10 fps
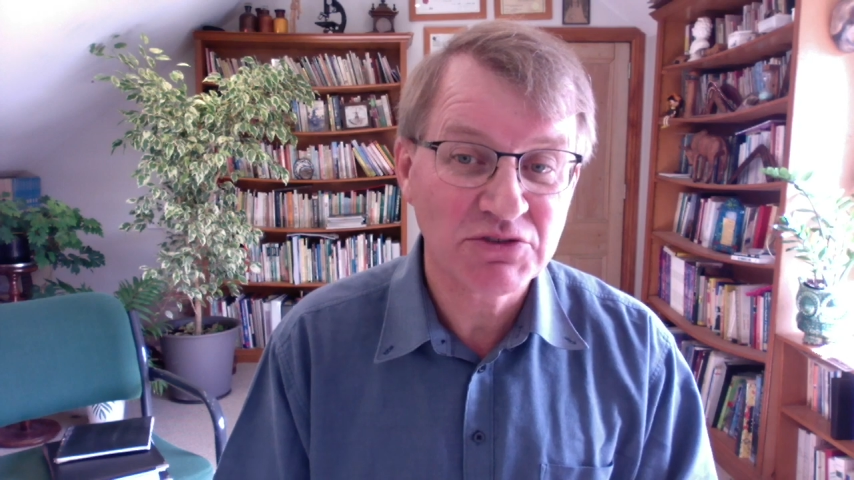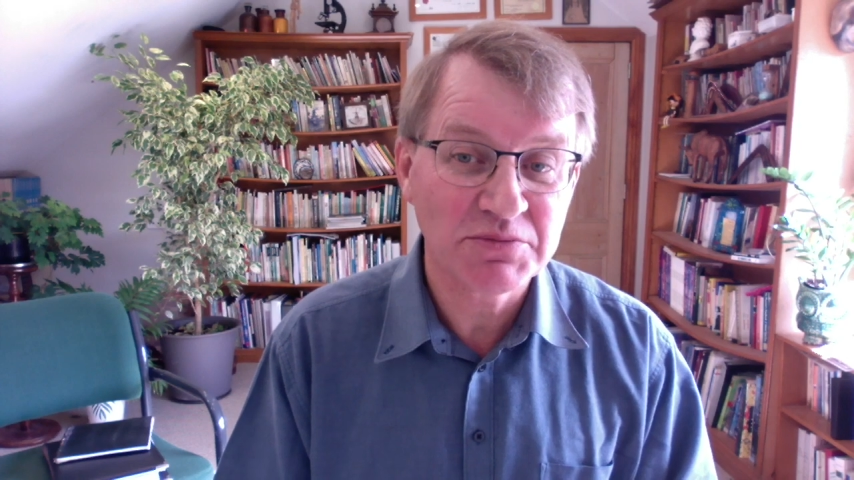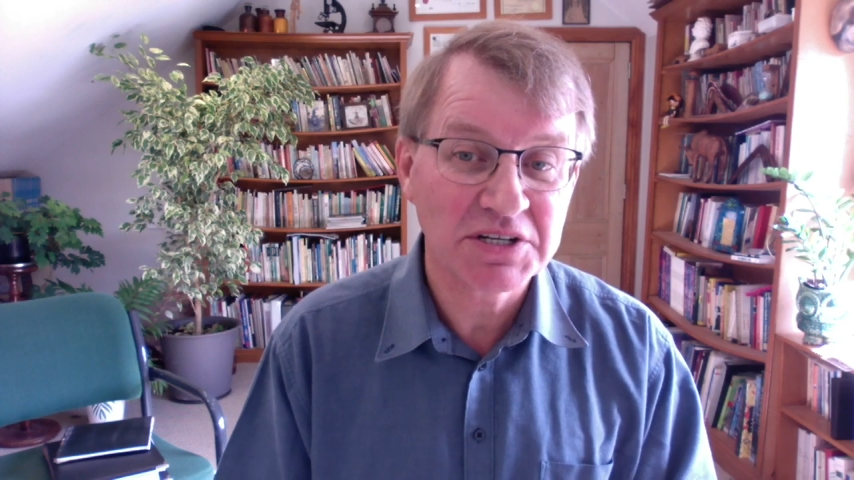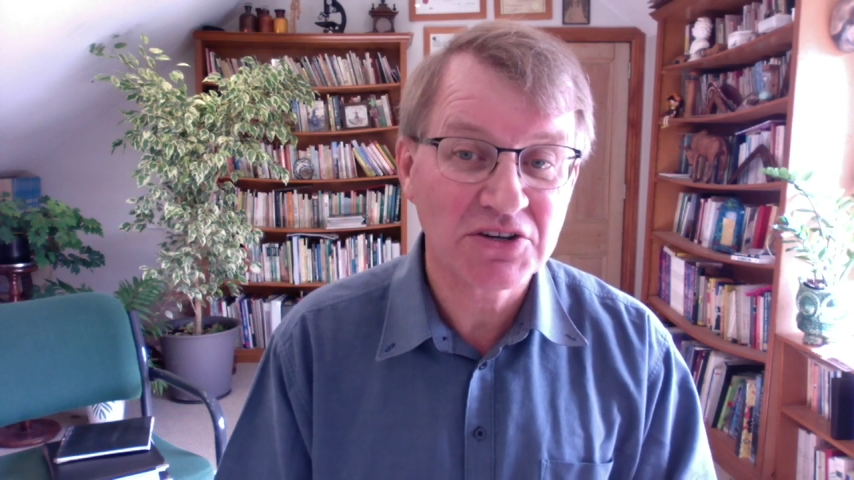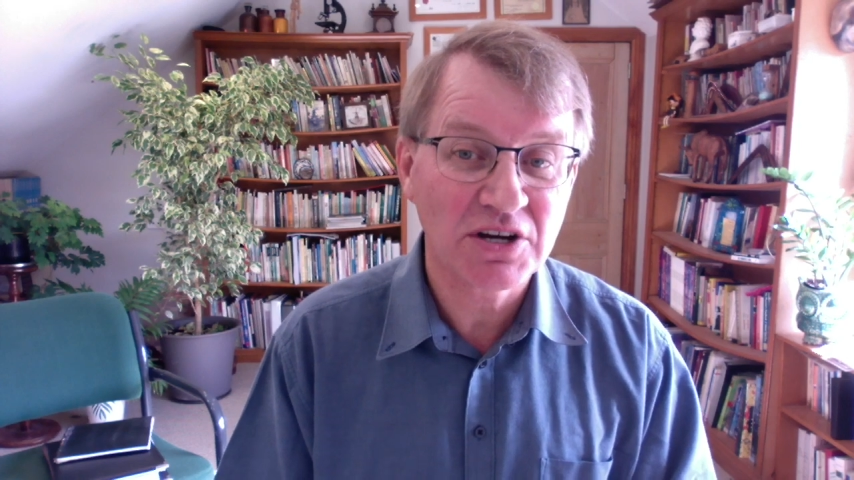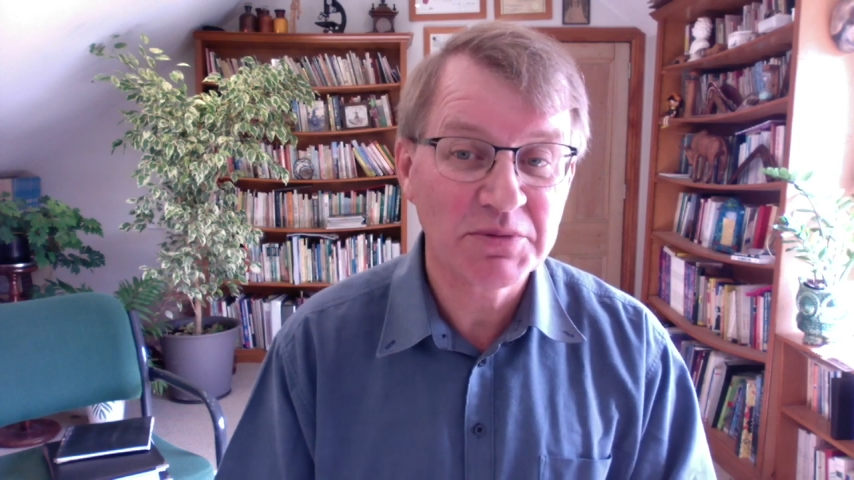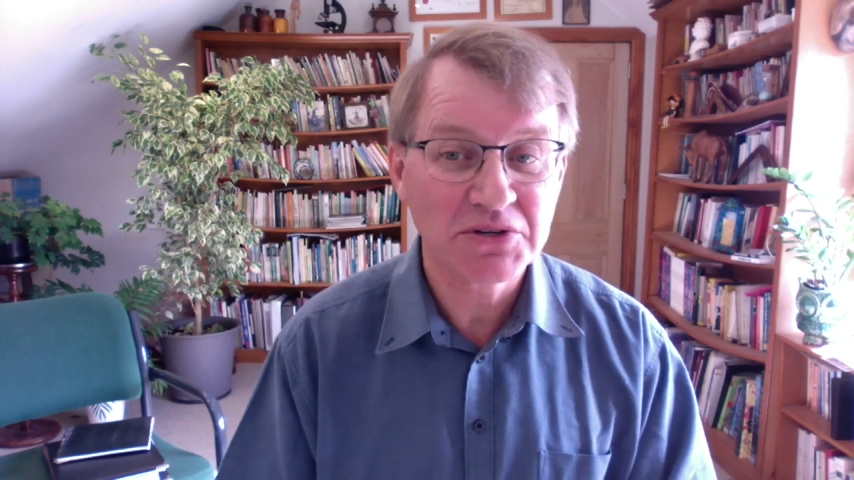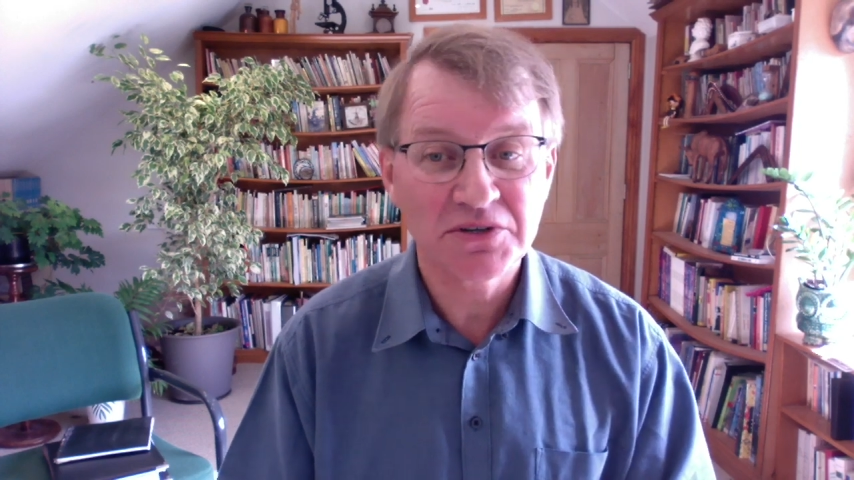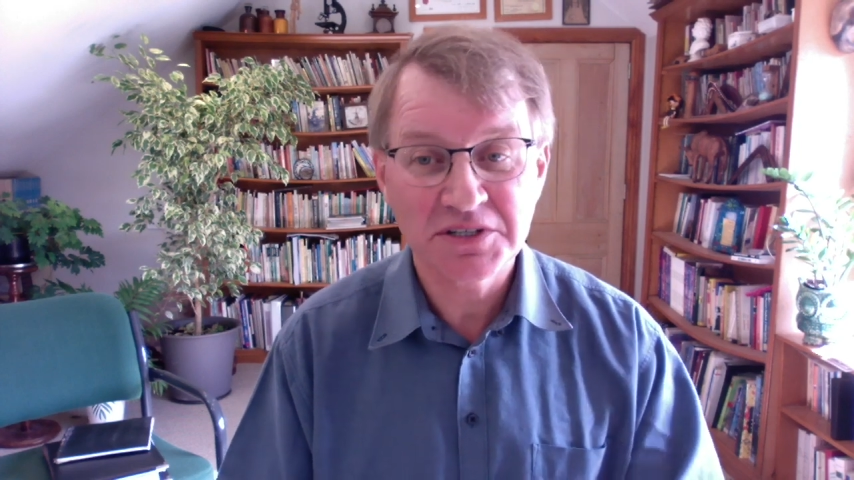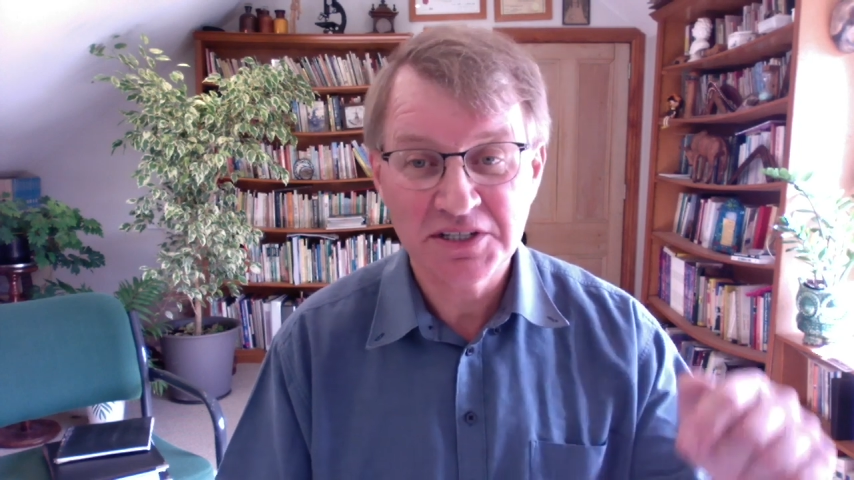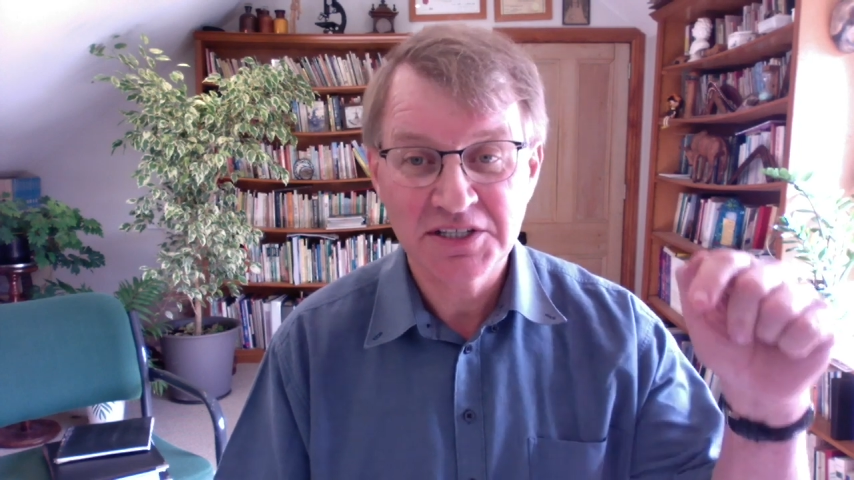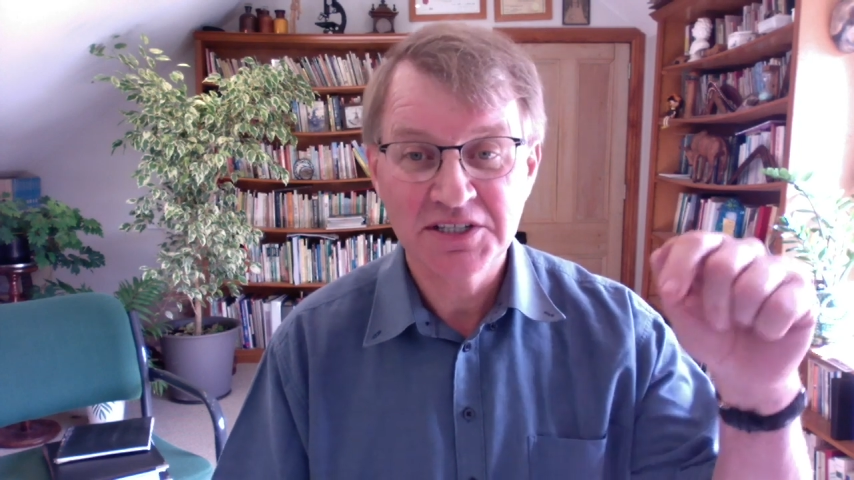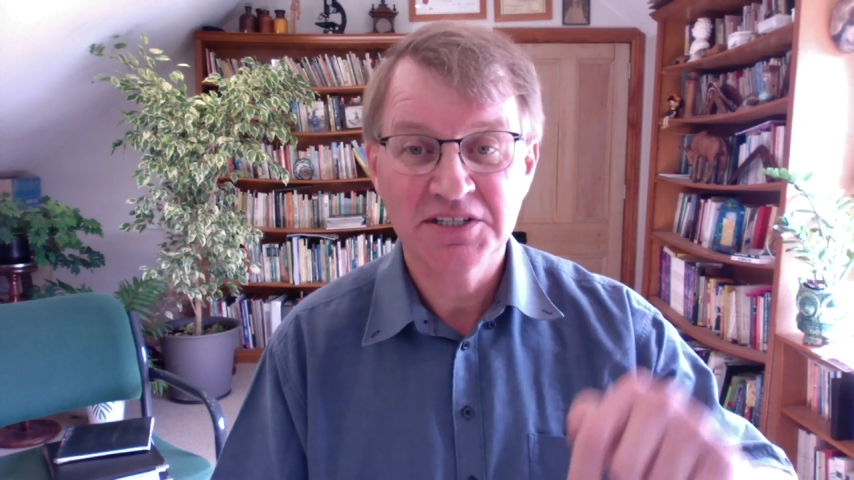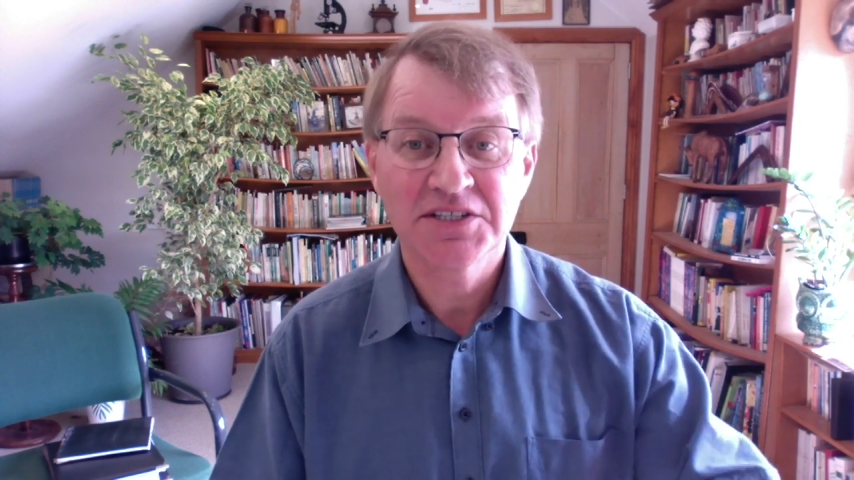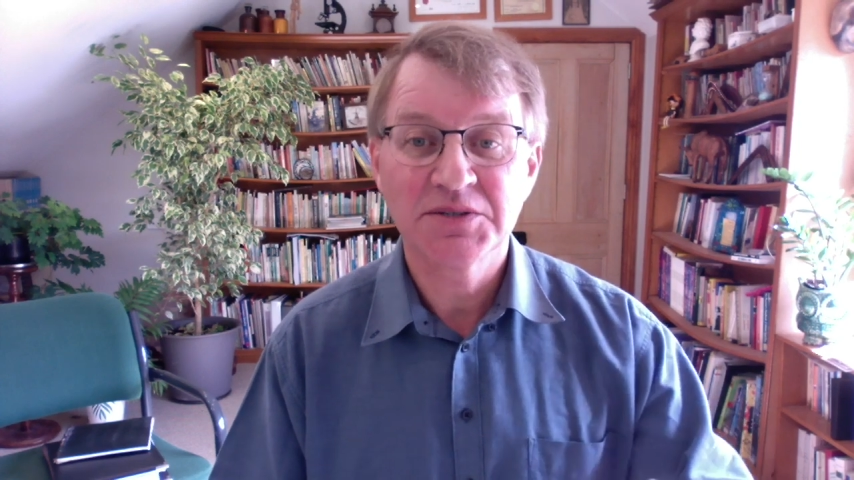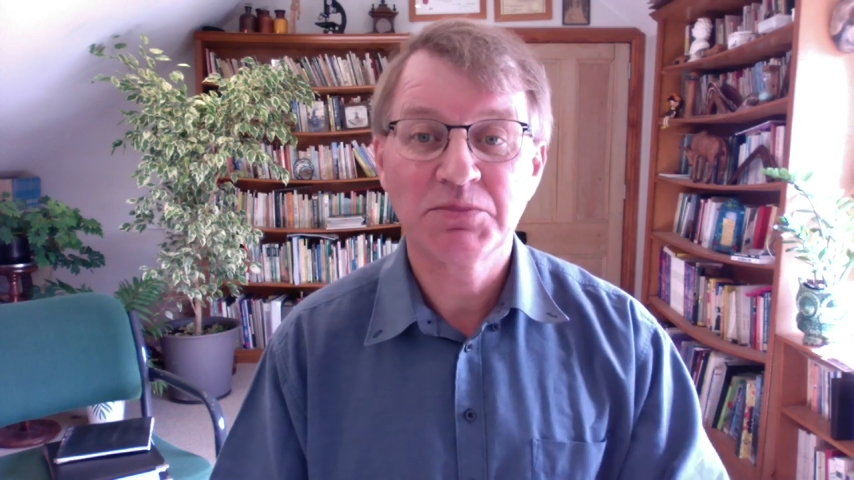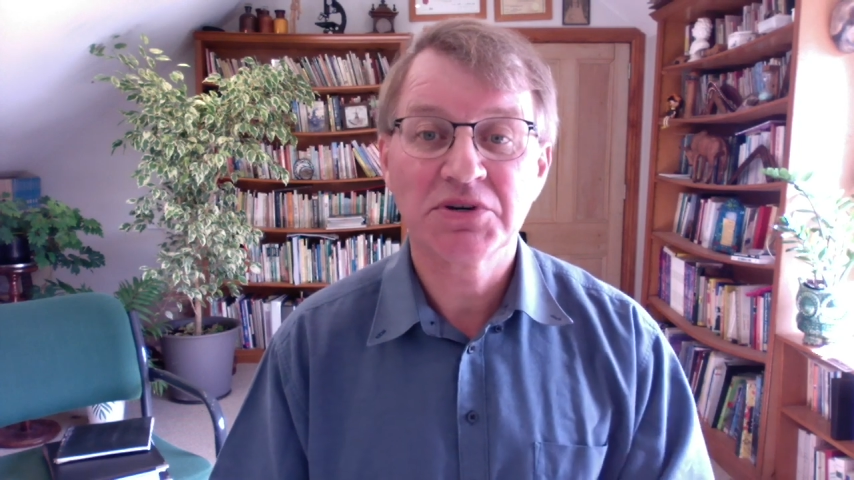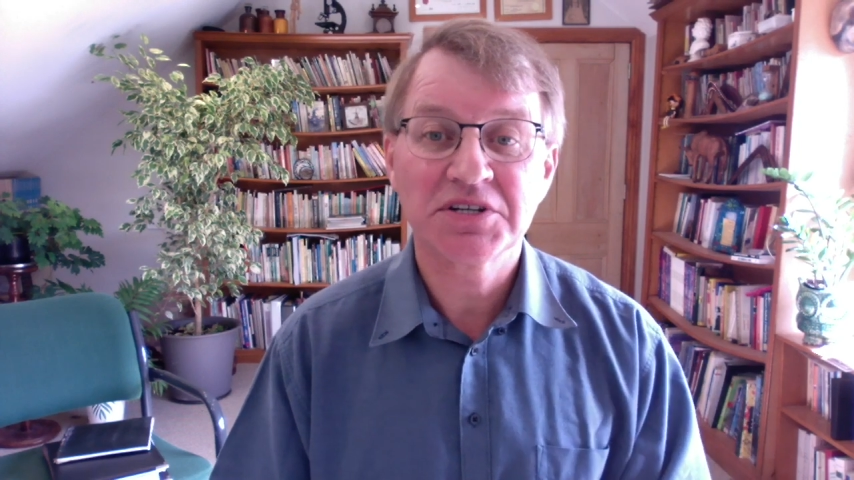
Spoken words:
you want me to comment on, put